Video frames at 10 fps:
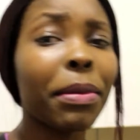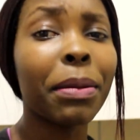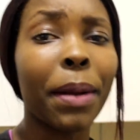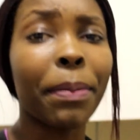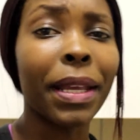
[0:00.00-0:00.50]
Meal
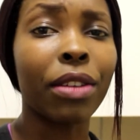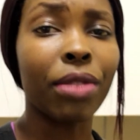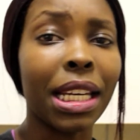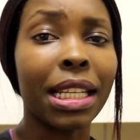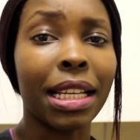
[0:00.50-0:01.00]
prepping
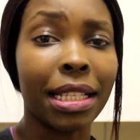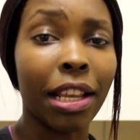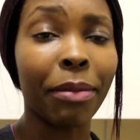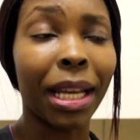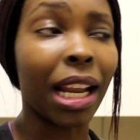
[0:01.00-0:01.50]
really does
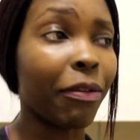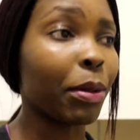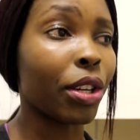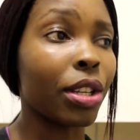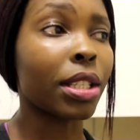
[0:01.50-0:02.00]
save my life
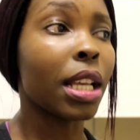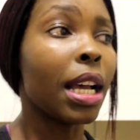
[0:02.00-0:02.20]
because